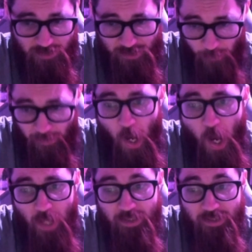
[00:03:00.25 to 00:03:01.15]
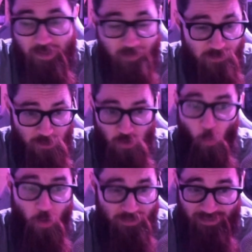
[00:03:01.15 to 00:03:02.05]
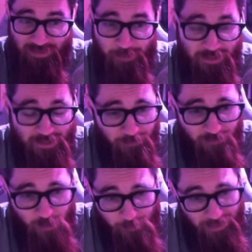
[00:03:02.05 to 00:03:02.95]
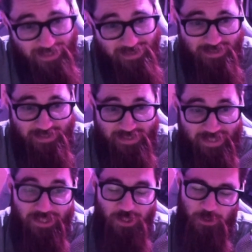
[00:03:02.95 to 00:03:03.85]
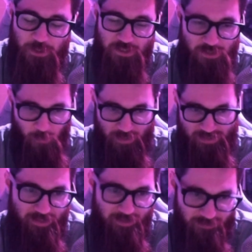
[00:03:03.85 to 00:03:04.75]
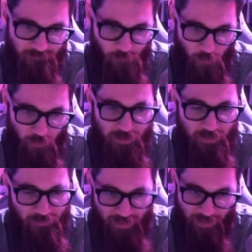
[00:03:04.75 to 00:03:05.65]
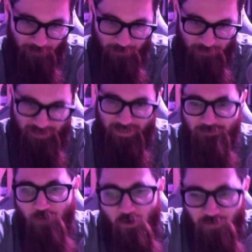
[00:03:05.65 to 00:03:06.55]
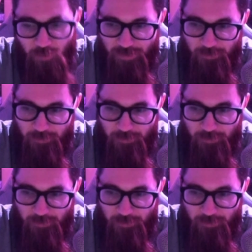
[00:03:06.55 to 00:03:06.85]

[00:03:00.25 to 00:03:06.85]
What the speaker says: going on. Give us a tour. Tell us about some of those places that you're just so excited for the characters to get involved with.